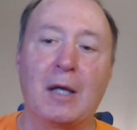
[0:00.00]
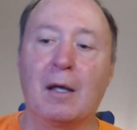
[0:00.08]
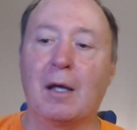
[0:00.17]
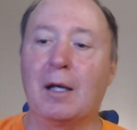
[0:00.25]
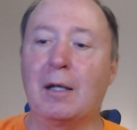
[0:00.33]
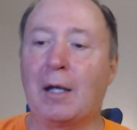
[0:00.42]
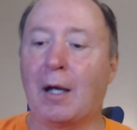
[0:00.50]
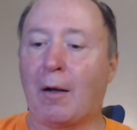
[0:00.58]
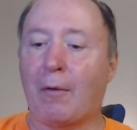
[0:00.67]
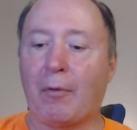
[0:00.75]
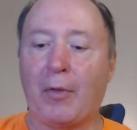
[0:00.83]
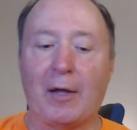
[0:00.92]

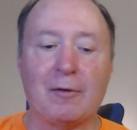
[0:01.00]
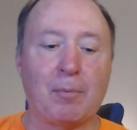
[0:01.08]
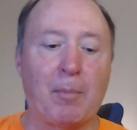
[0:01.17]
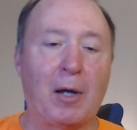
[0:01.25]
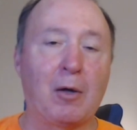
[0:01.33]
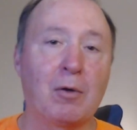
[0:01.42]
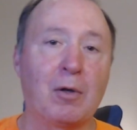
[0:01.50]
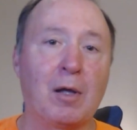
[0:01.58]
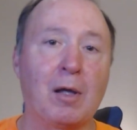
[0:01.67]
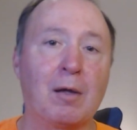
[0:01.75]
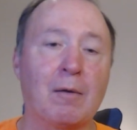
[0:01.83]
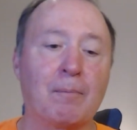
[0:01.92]
anyhow, that's my
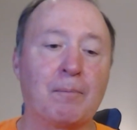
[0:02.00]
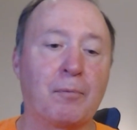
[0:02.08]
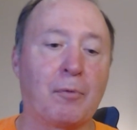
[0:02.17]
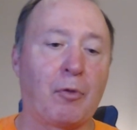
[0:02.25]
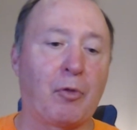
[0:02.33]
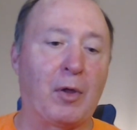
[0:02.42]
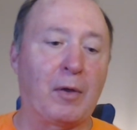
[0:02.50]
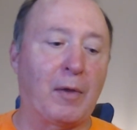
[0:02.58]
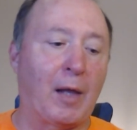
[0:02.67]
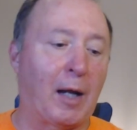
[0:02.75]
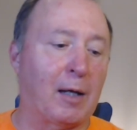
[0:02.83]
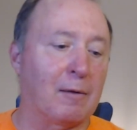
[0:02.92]
only thing
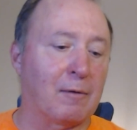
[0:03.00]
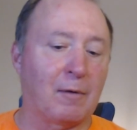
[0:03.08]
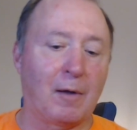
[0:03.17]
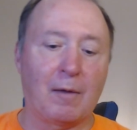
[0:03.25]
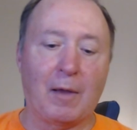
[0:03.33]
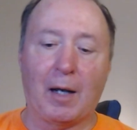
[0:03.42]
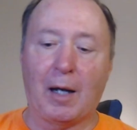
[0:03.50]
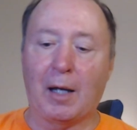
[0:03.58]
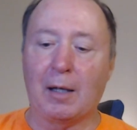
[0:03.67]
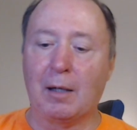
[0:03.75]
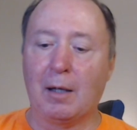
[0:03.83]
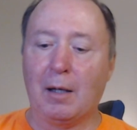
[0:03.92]
that I could say that
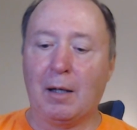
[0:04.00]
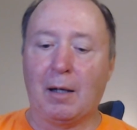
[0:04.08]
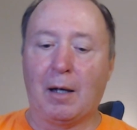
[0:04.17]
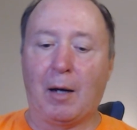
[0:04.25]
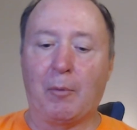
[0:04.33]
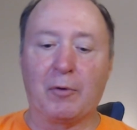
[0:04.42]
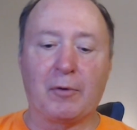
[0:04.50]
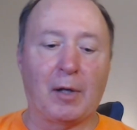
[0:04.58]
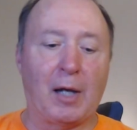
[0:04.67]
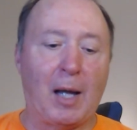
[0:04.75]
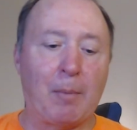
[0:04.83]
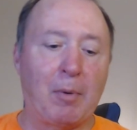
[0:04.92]
I was
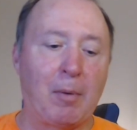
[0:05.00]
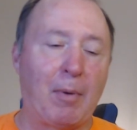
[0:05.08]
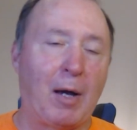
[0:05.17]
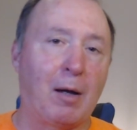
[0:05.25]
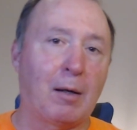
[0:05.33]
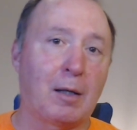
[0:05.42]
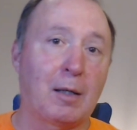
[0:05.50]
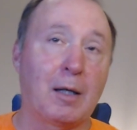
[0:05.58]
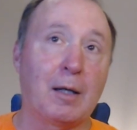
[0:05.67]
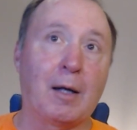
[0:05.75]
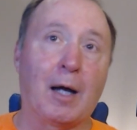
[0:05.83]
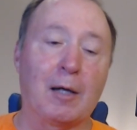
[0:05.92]
unhappy about
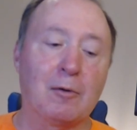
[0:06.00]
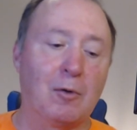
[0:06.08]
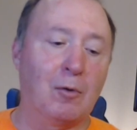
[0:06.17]
it. I do